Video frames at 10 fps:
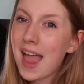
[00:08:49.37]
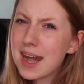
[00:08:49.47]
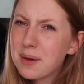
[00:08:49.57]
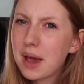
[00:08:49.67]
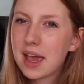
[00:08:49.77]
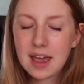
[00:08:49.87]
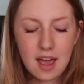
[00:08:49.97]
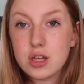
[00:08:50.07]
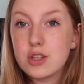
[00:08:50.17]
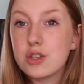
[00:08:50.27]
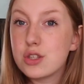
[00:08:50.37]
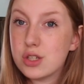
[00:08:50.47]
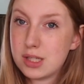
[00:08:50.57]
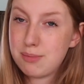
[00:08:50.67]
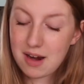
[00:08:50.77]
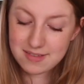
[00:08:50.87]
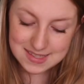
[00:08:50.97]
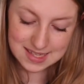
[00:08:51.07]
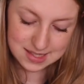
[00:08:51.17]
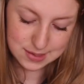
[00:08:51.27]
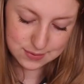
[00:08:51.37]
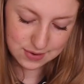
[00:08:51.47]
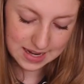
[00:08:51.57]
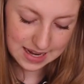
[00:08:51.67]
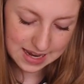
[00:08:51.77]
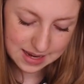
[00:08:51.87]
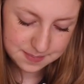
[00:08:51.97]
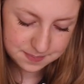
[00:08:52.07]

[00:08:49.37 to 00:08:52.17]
Anyway. Just a pair of scissors, really.